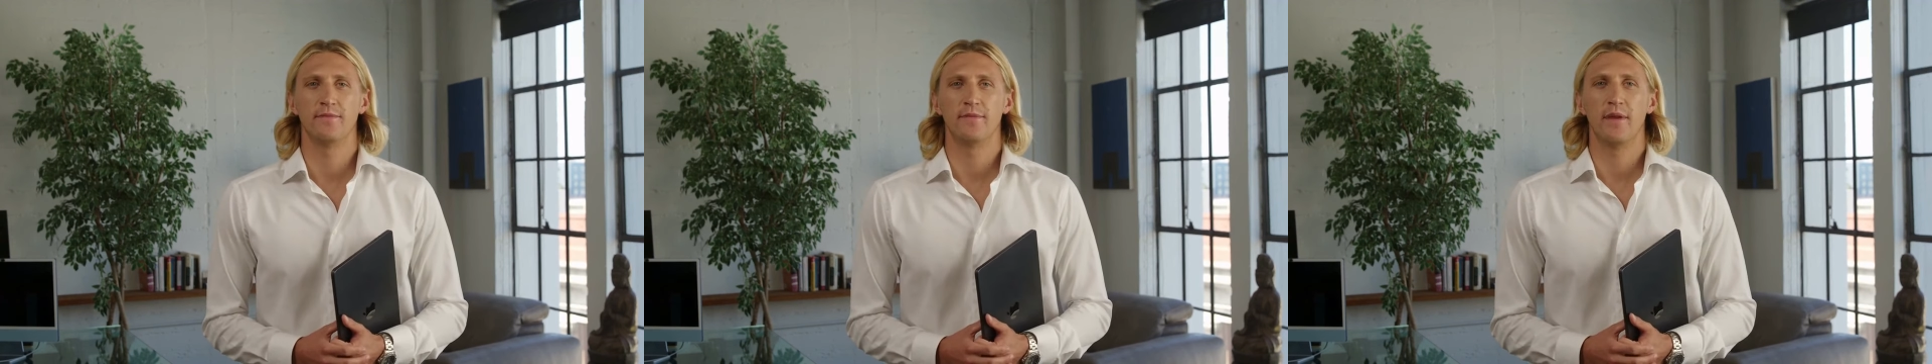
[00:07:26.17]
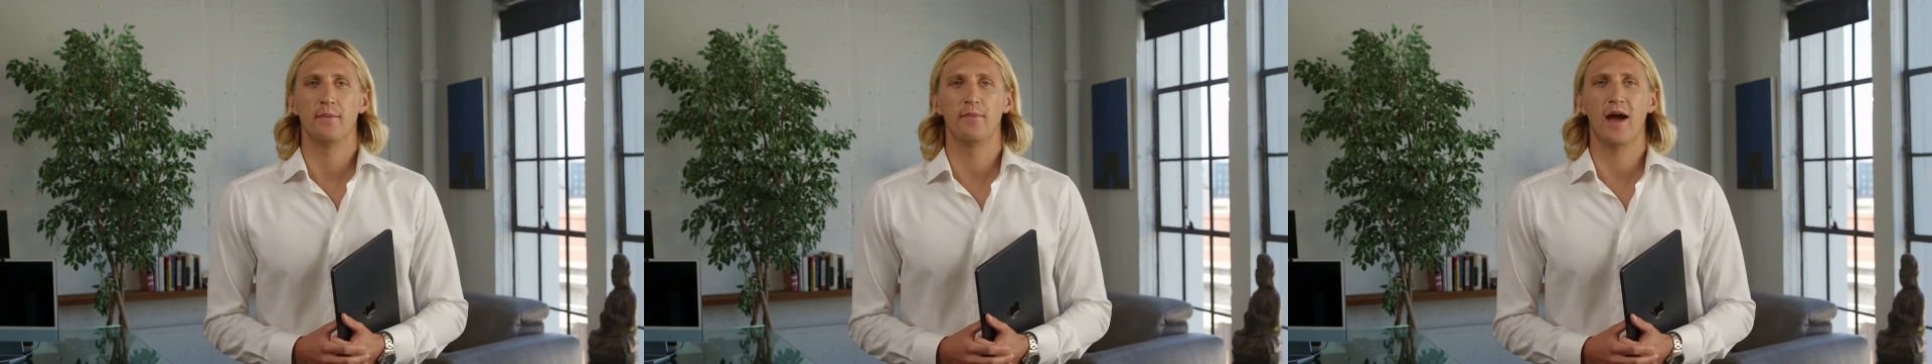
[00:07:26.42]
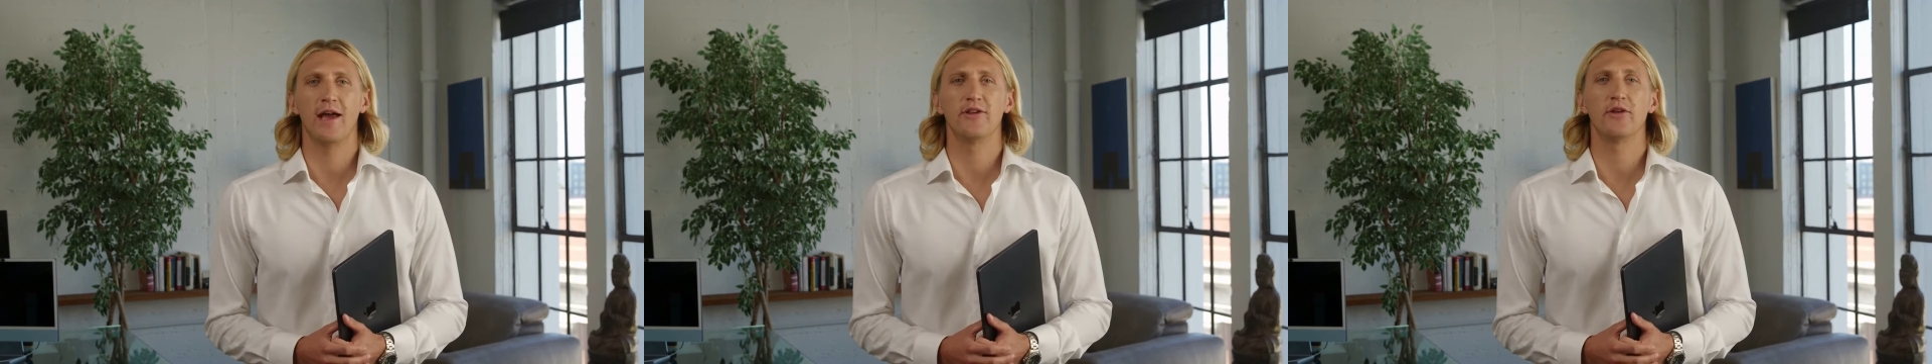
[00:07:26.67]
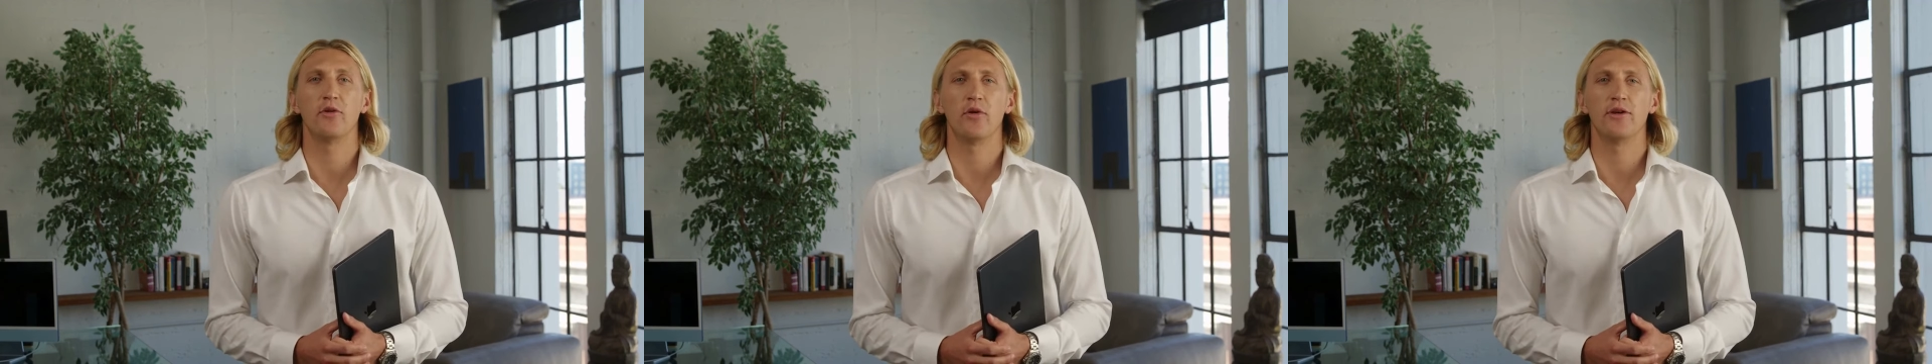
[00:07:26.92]

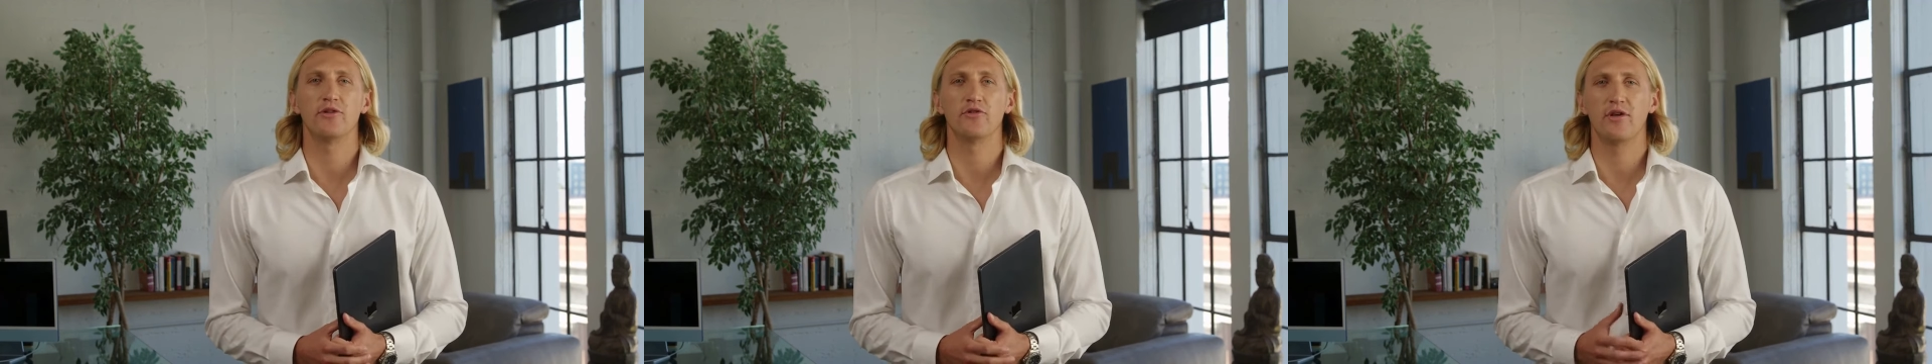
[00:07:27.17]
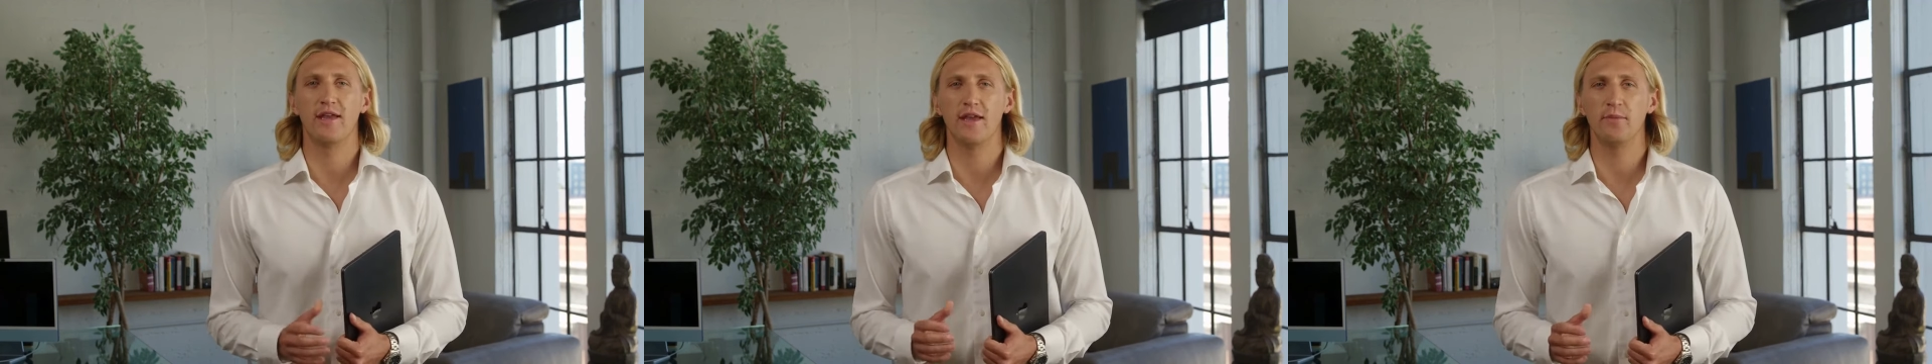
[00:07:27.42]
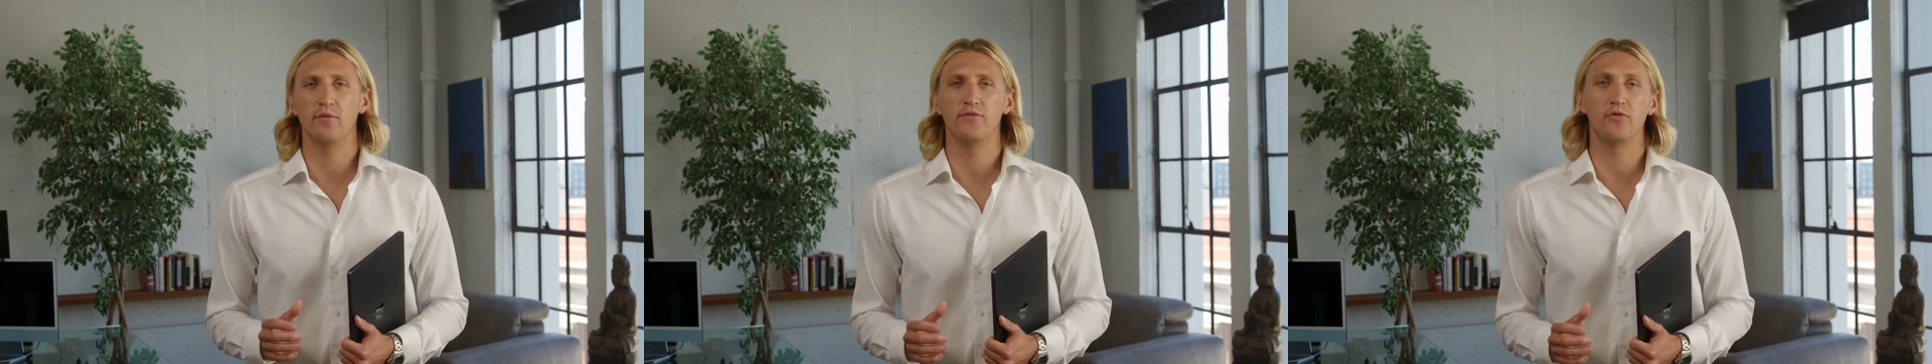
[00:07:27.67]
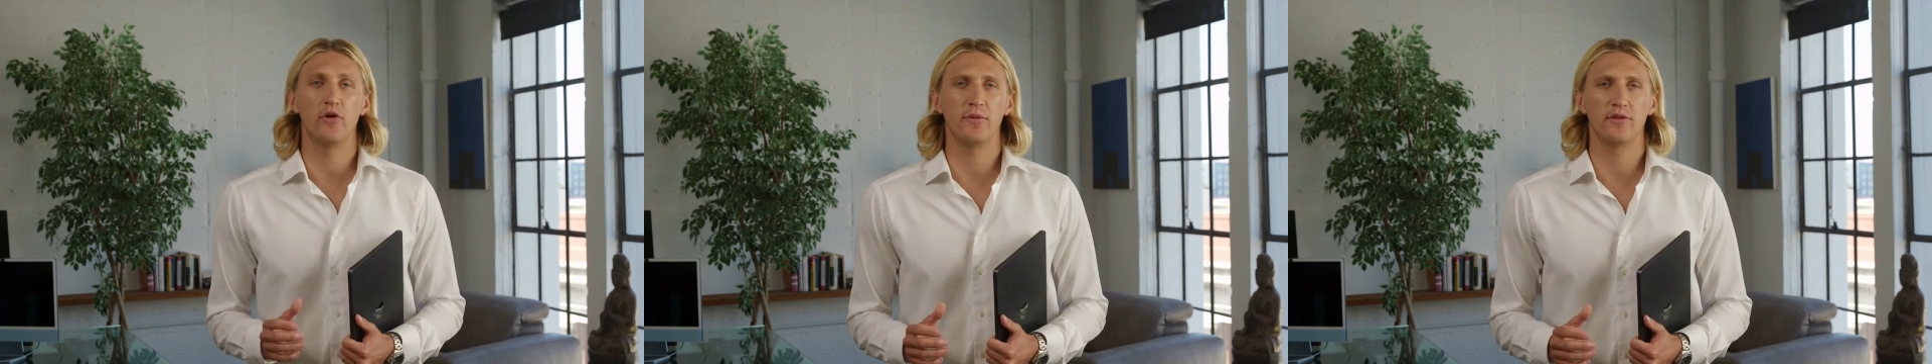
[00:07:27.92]
Imagine orchestrating a
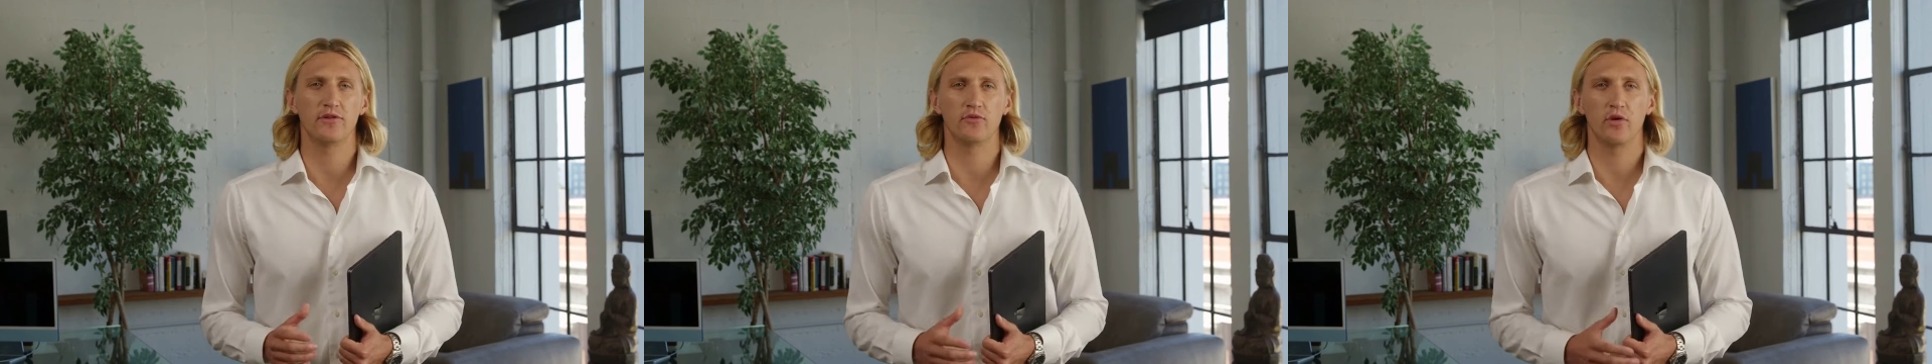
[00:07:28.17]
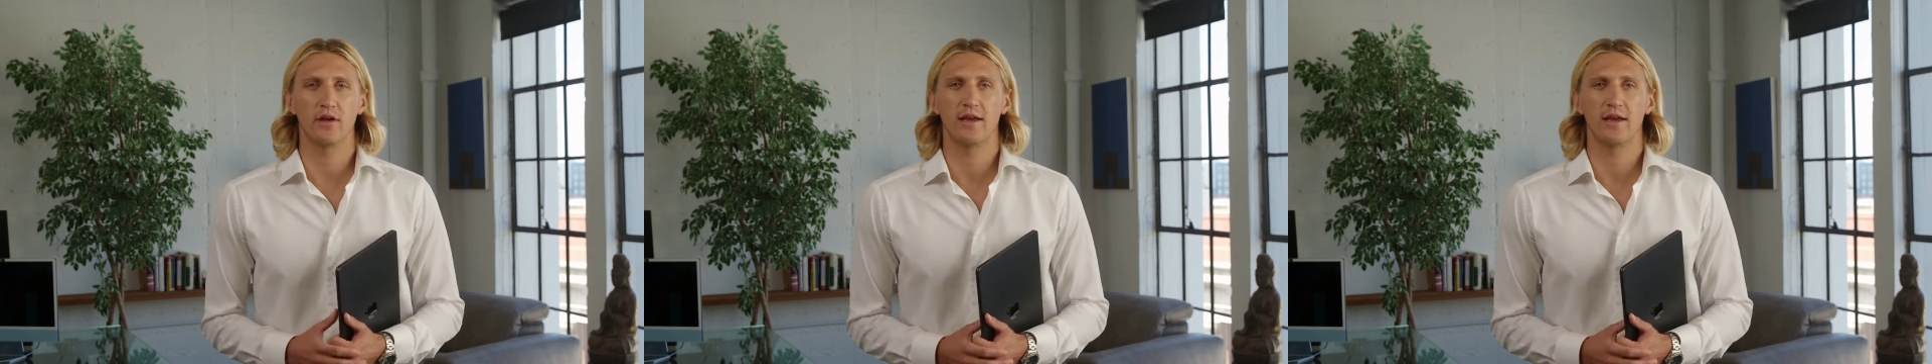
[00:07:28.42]
performance where